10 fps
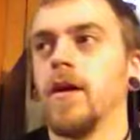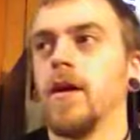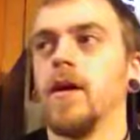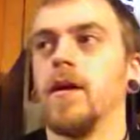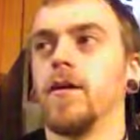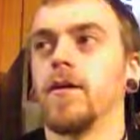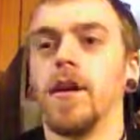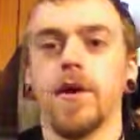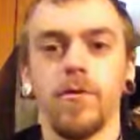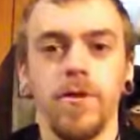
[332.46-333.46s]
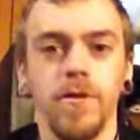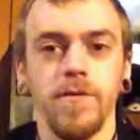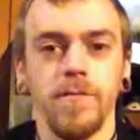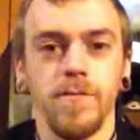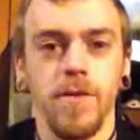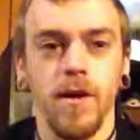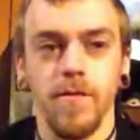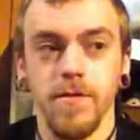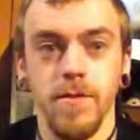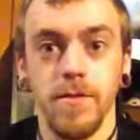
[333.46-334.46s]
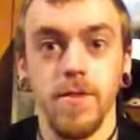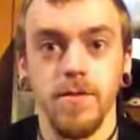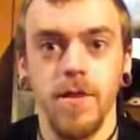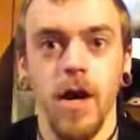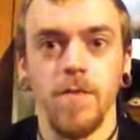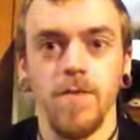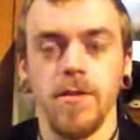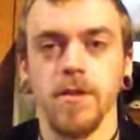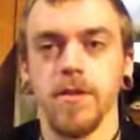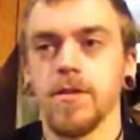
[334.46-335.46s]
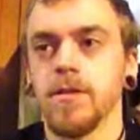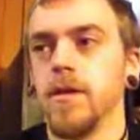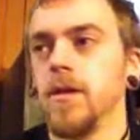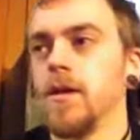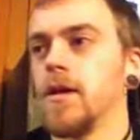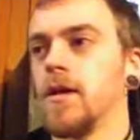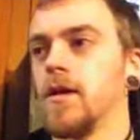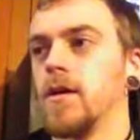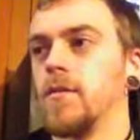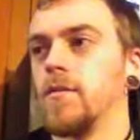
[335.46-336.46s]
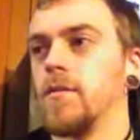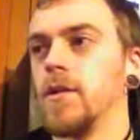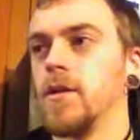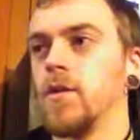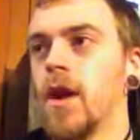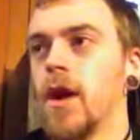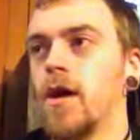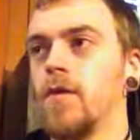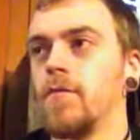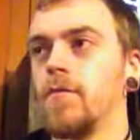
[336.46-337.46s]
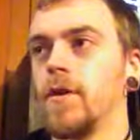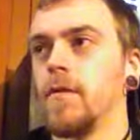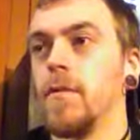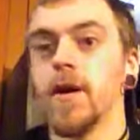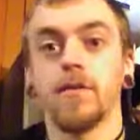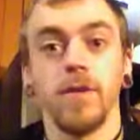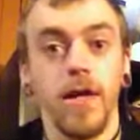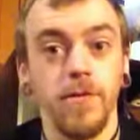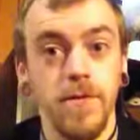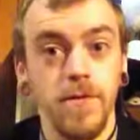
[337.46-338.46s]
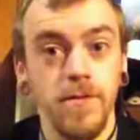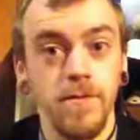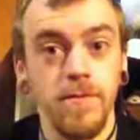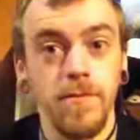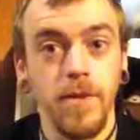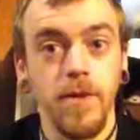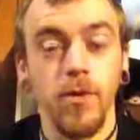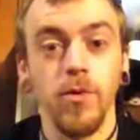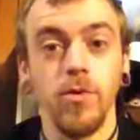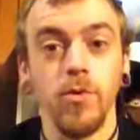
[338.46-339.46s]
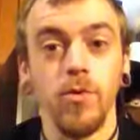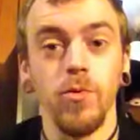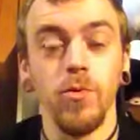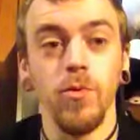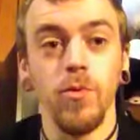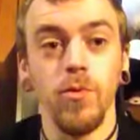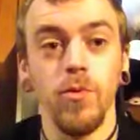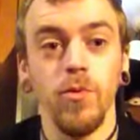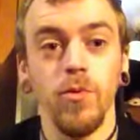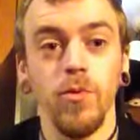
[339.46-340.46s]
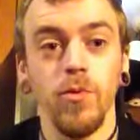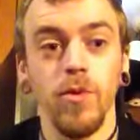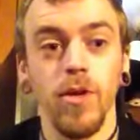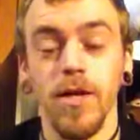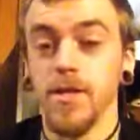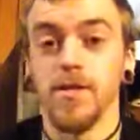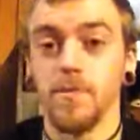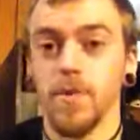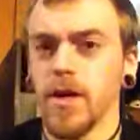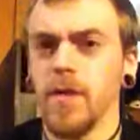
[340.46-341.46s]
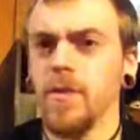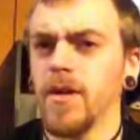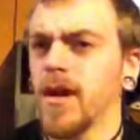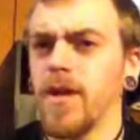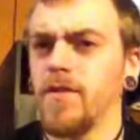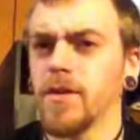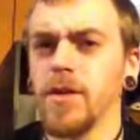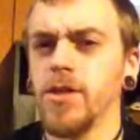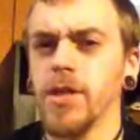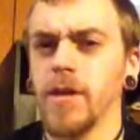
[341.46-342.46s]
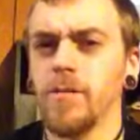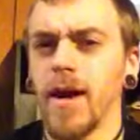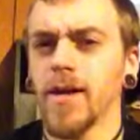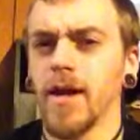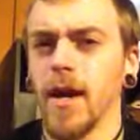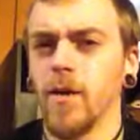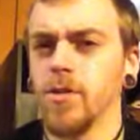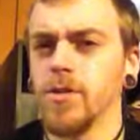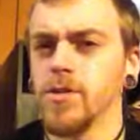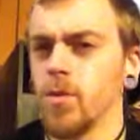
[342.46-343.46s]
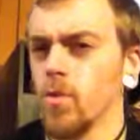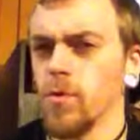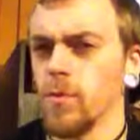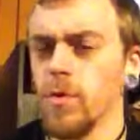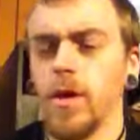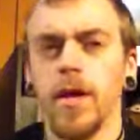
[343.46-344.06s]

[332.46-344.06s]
Keanu Reeves obviously tops the list. Then you have Michael Nyqvist, who is becoming kind of a cliched bad guy, which is horrible.